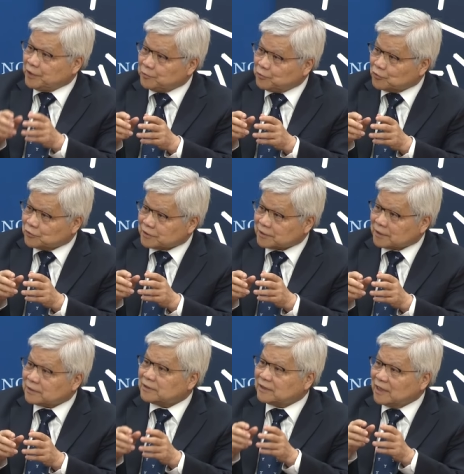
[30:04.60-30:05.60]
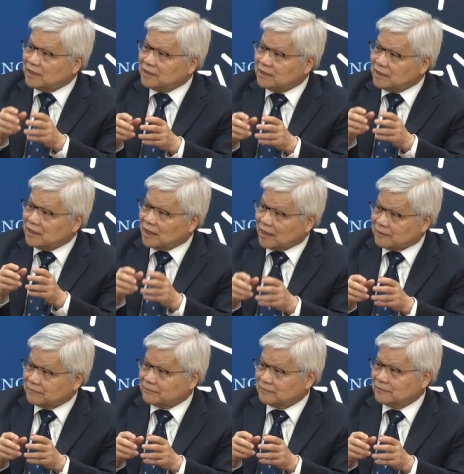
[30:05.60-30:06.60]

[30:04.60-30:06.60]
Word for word: people's uh, daily life,